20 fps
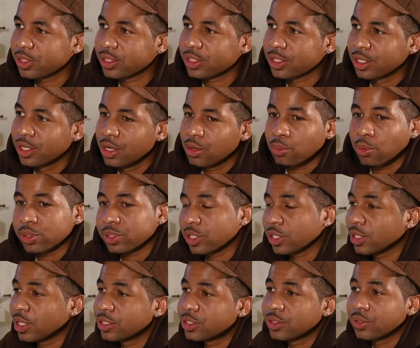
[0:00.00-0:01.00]
And one
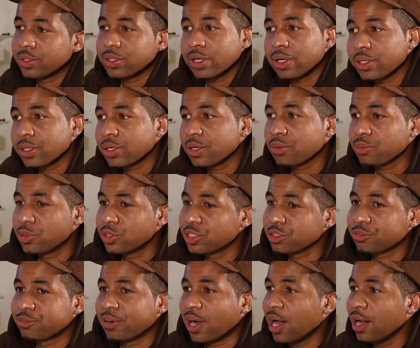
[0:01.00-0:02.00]
thing led to another. And we
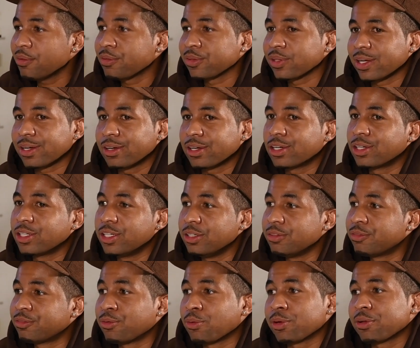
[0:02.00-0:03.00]
just vibed for like a
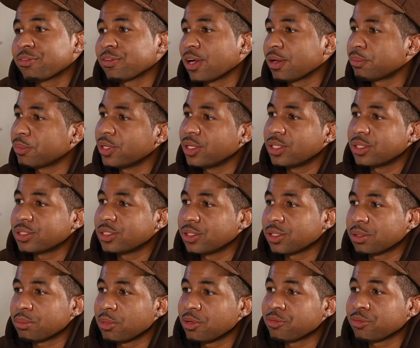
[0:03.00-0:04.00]
good 45 minutes, you
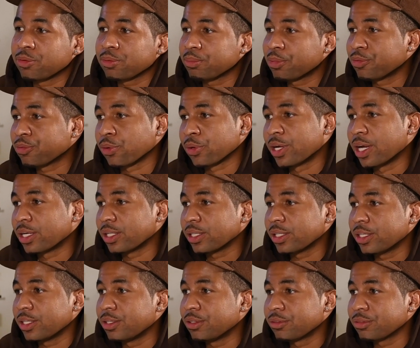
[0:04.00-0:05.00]
know what I mean? Before he had to
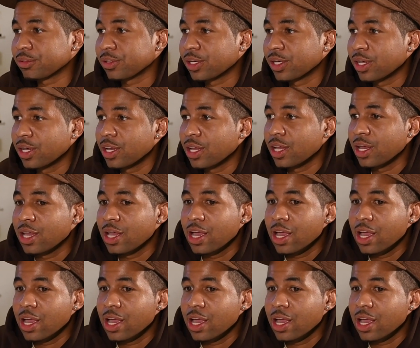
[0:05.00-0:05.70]
leave. Sick.